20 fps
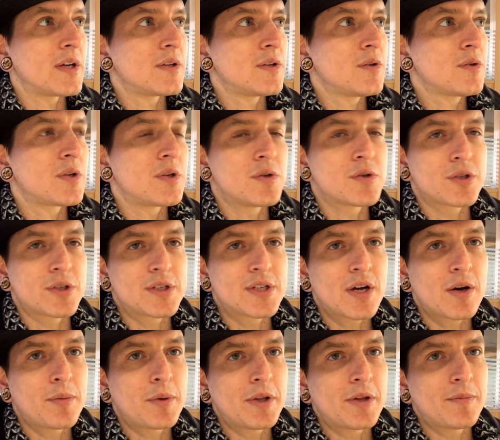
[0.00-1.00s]
You can usually
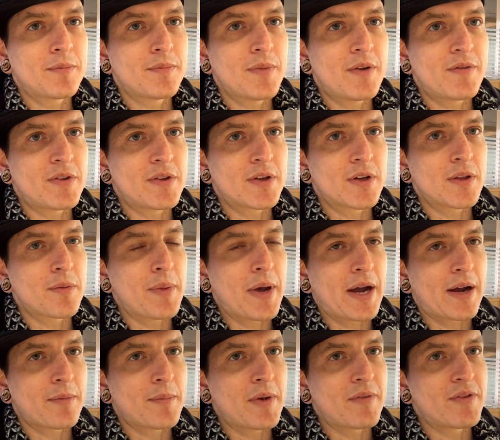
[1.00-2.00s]
tell by the, everything in the back
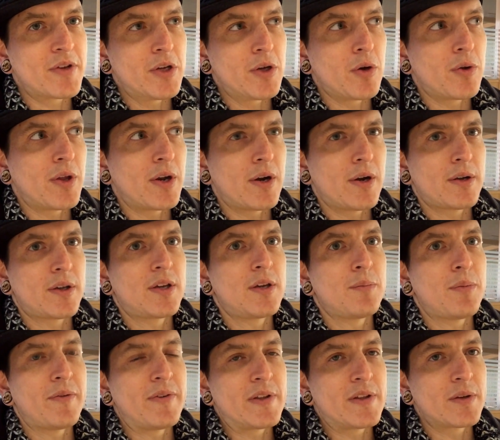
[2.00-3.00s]
of my video that I keep
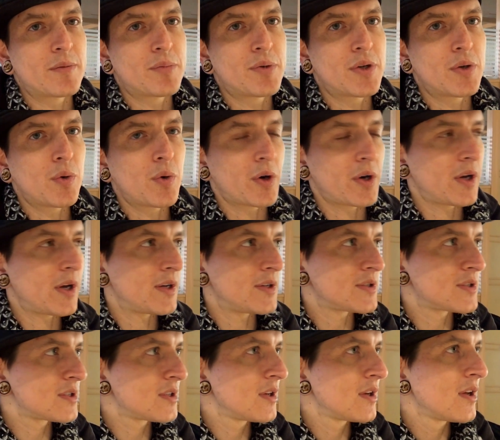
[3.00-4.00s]
everything pretty
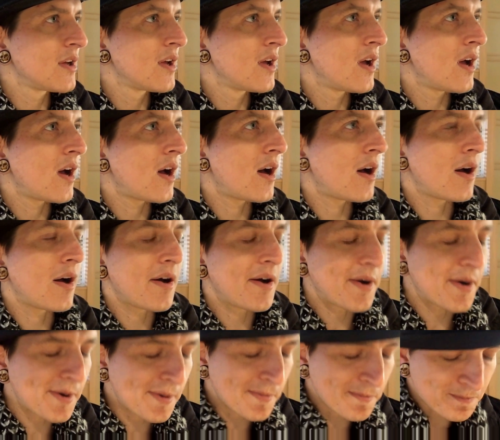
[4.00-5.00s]
organized.
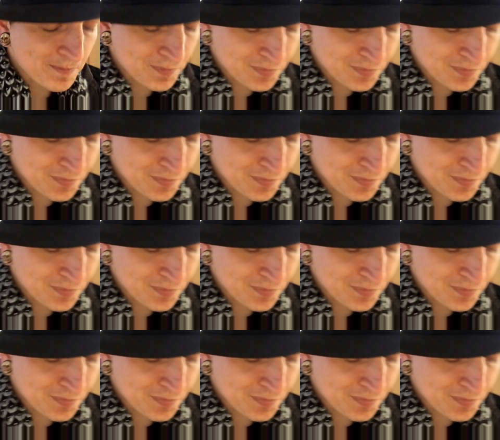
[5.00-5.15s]
Um,